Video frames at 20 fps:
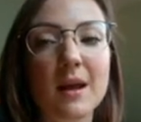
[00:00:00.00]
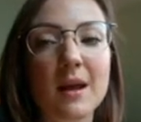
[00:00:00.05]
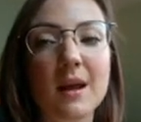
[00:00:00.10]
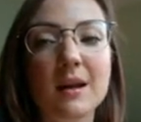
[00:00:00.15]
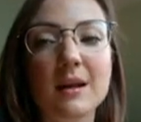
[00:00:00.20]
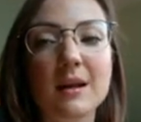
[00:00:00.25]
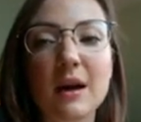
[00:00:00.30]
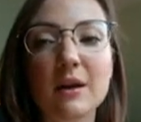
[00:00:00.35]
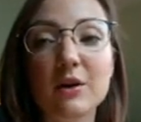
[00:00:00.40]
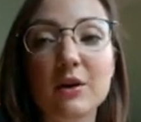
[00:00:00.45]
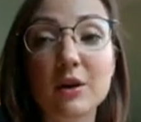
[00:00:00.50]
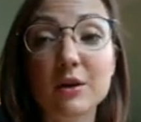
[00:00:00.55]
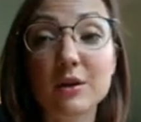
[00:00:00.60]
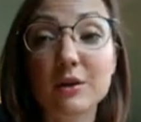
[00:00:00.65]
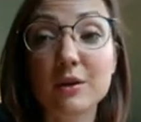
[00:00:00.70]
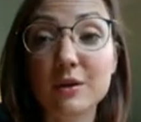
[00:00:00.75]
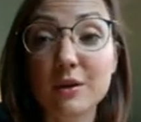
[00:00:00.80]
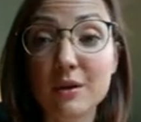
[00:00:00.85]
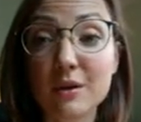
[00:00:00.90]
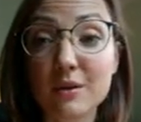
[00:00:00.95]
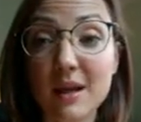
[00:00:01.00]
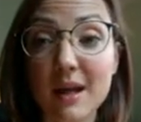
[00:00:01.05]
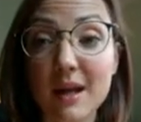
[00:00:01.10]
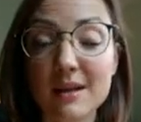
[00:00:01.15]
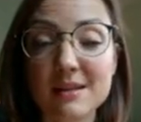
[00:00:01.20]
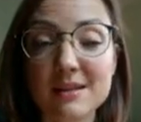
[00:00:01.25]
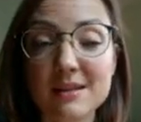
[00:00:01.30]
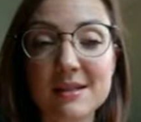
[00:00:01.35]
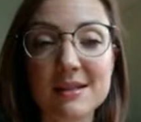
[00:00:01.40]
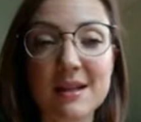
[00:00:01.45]
Now you're going to
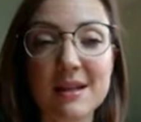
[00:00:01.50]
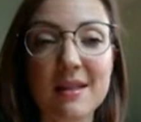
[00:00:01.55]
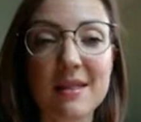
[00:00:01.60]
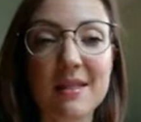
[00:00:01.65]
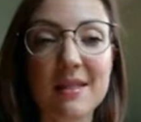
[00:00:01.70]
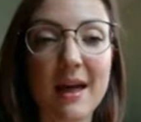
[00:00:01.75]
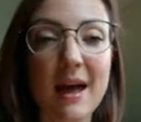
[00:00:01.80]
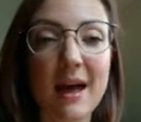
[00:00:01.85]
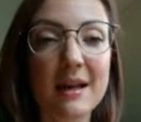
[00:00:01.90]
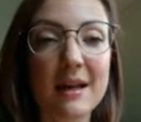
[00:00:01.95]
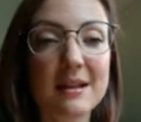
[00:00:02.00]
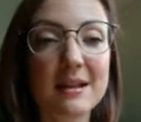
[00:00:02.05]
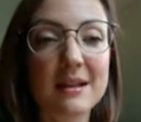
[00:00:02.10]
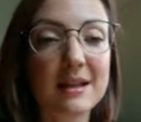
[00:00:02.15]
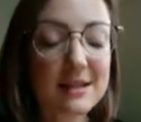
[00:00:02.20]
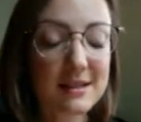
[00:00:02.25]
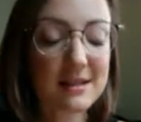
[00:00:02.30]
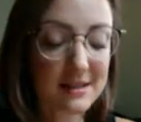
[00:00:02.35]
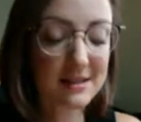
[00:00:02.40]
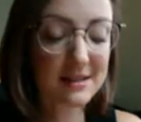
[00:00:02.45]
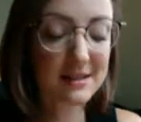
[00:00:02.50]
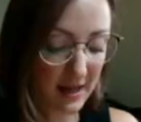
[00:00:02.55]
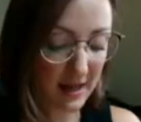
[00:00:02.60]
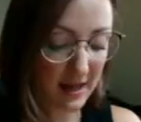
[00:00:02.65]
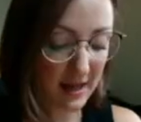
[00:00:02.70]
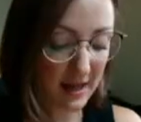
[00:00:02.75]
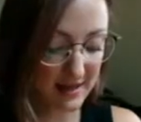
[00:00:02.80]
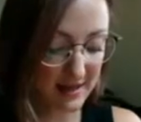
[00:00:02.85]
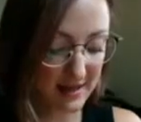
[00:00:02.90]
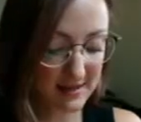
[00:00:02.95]
notice that these
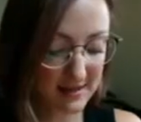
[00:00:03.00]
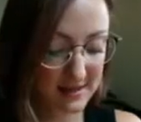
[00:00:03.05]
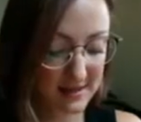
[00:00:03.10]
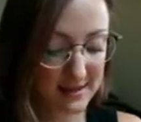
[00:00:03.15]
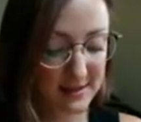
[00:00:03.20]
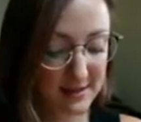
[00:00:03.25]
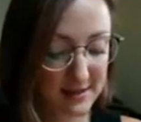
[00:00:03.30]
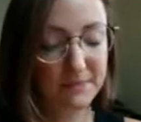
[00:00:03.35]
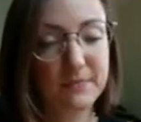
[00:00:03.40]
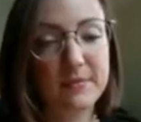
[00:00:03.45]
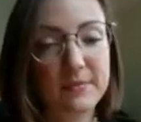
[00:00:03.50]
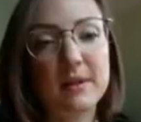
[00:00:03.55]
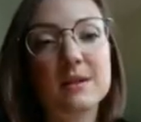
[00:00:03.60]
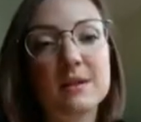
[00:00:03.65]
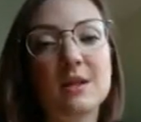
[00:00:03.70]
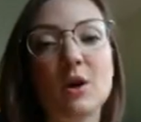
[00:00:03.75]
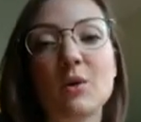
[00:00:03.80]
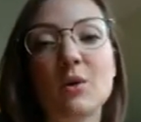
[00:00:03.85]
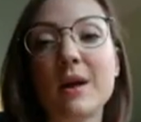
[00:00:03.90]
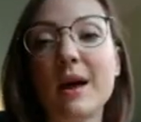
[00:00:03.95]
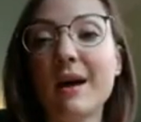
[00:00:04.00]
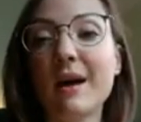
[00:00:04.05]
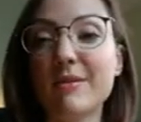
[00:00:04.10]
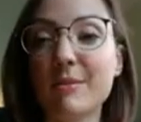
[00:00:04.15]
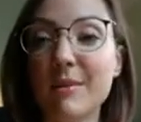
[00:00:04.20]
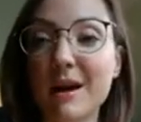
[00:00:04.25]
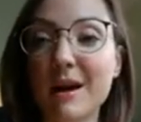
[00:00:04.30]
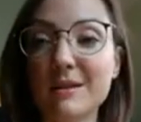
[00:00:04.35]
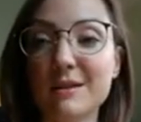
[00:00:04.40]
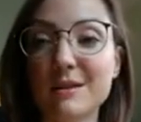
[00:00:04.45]
slides don't have the
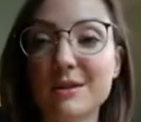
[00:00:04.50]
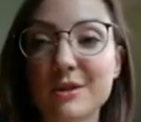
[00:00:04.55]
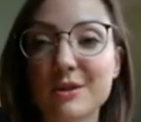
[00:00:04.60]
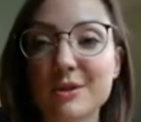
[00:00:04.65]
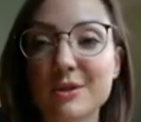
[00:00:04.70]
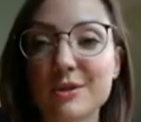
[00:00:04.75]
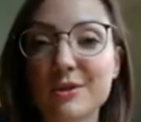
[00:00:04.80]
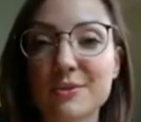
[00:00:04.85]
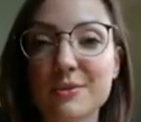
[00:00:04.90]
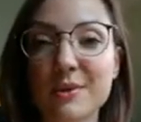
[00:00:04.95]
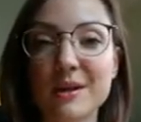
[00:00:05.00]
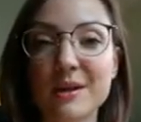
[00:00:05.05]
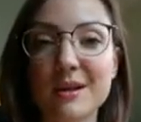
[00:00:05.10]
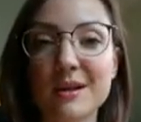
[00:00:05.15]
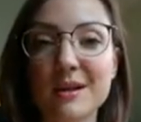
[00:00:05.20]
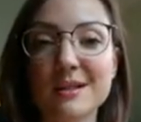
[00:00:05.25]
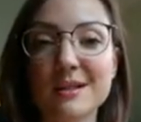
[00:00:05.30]
monsters, right?